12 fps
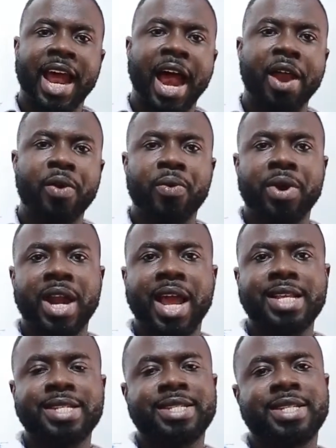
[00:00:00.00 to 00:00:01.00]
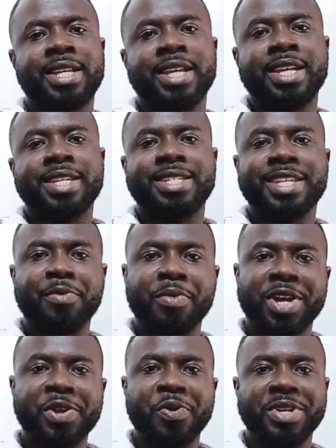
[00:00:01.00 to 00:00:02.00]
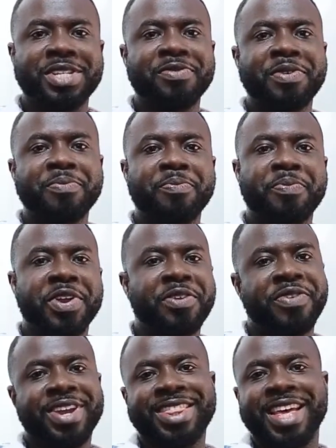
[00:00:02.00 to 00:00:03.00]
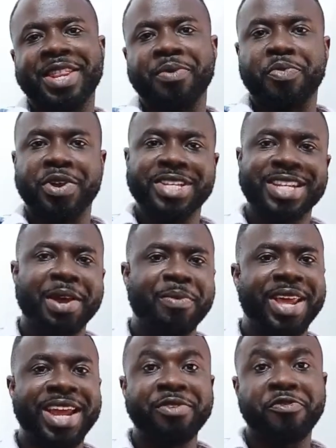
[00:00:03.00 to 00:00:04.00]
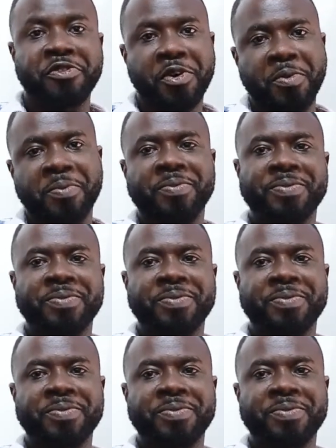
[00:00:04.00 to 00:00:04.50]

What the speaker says: I realized somebody was even perfect than the person I'm learning from.